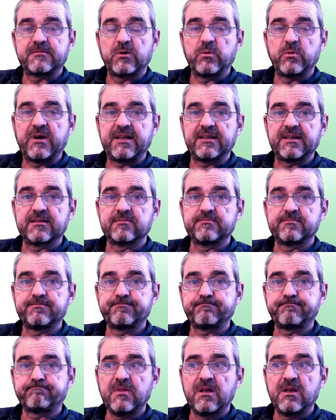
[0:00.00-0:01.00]
Well,
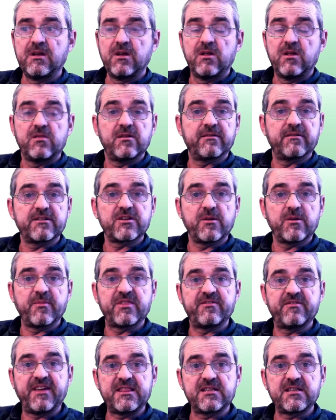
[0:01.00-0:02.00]
there are some
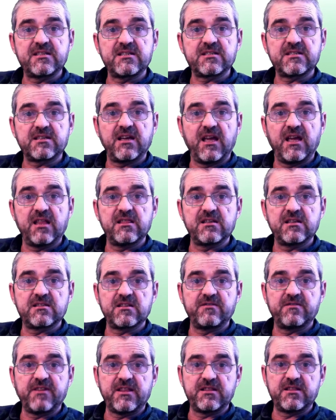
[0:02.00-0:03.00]
advantages and
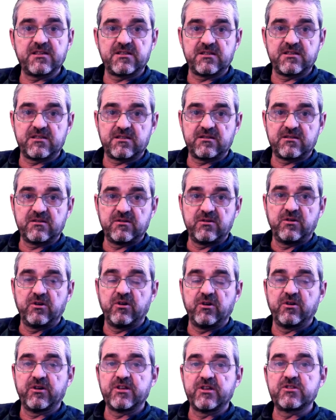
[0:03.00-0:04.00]
disadvantages
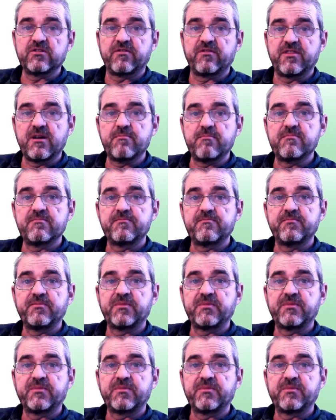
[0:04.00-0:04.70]
on each of them,